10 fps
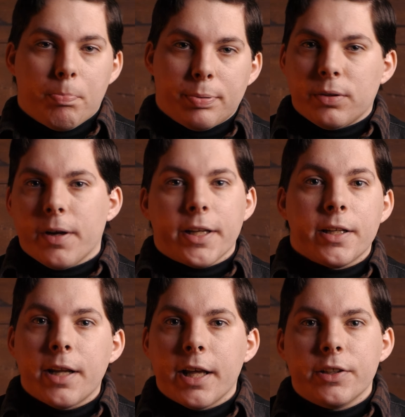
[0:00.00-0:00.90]
plug
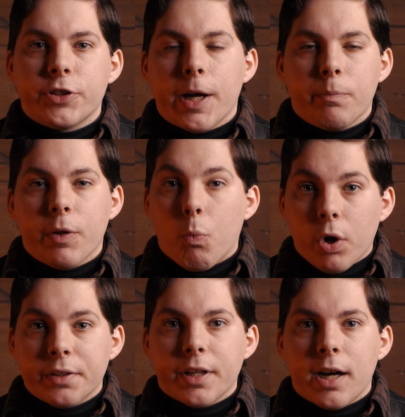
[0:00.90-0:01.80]
in anytime that
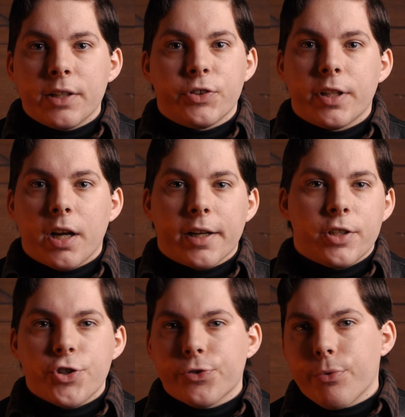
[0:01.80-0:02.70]
one dies, and then I
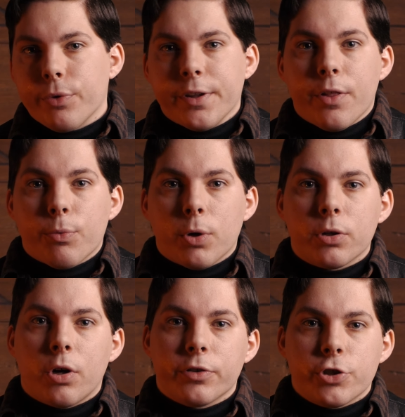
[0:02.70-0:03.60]
can just throw the other one
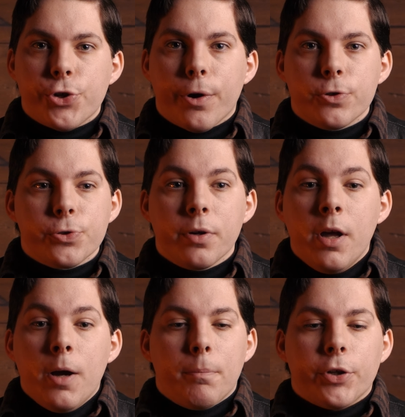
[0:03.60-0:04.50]
on the charger.
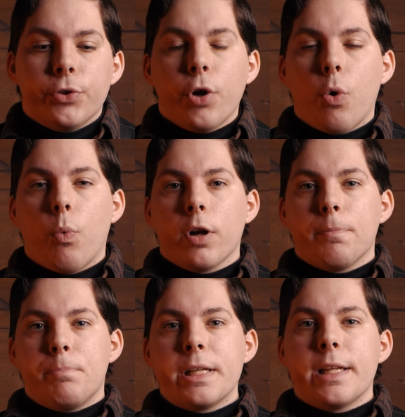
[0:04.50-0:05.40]
But you don't want to
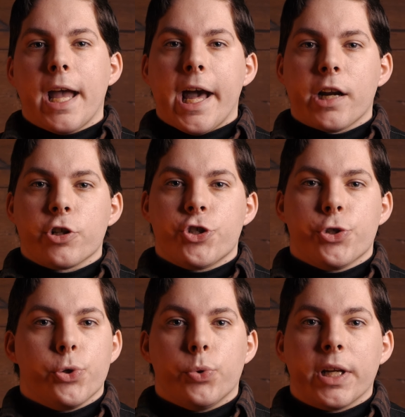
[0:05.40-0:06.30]
be at a
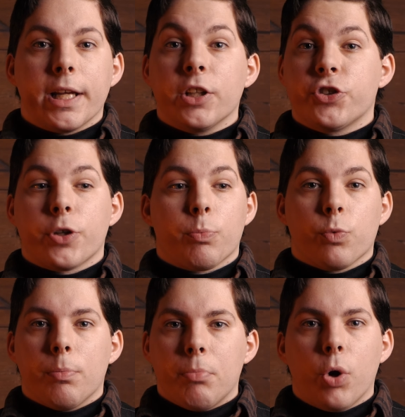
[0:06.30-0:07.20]
shoot in some
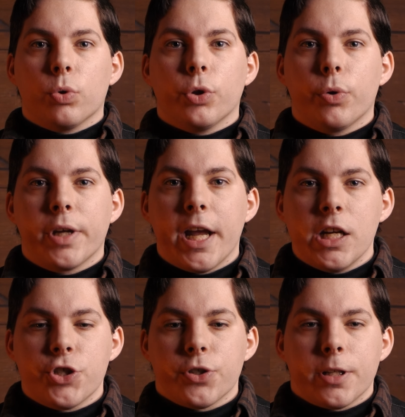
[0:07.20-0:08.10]
remote
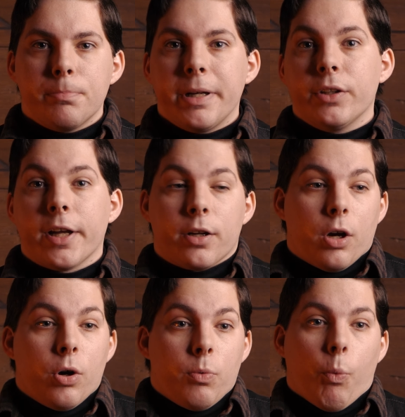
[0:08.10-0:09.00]
location and be like,
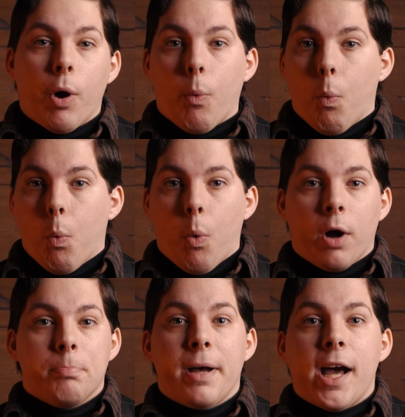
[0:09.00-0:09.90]
oh, well,
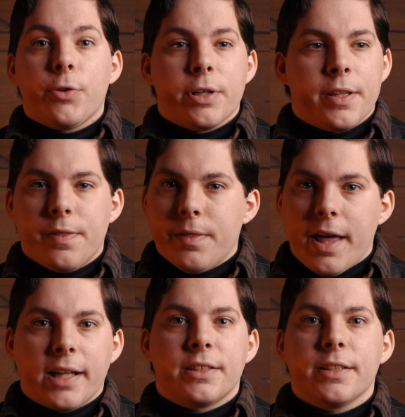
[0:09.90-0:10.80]
one battery,
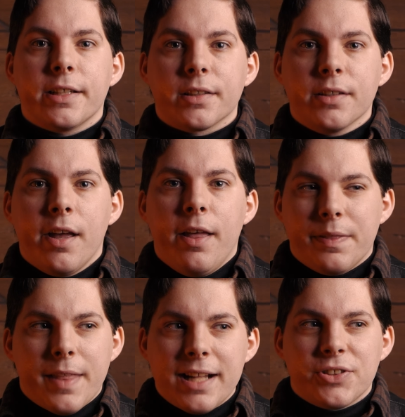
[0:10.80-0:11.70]
that's it.
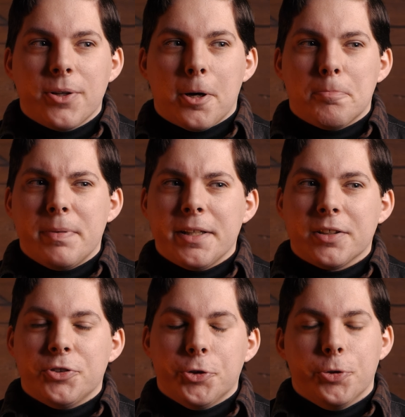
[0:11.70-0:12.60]
That's not
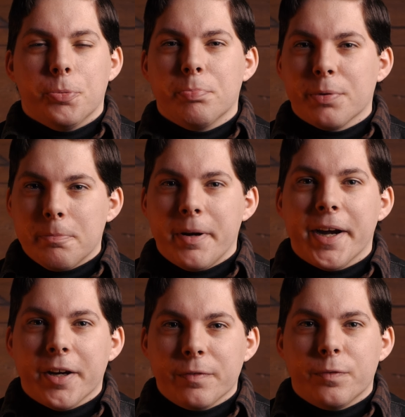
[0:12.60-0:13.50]
being too
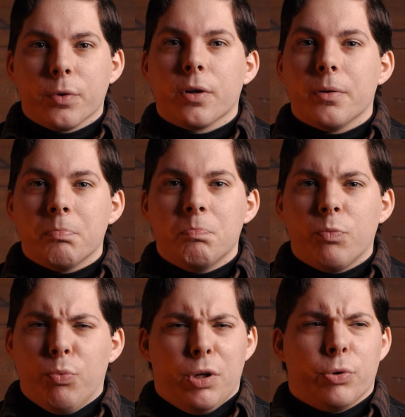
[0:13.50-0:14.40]
prepared for a
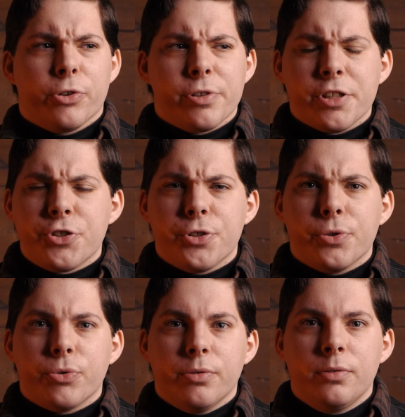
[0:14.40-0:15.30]
wilderness
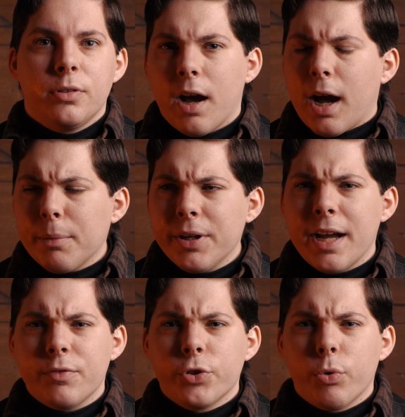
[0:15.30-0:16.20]
shoot. I'm gonna
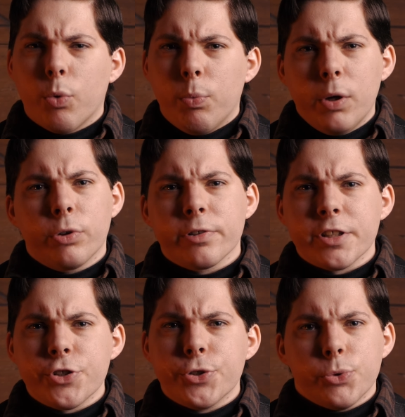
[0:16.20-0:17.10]
have to do a
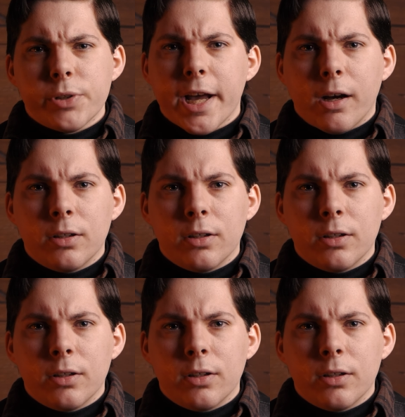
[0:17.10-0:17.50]
wilderness shoot now.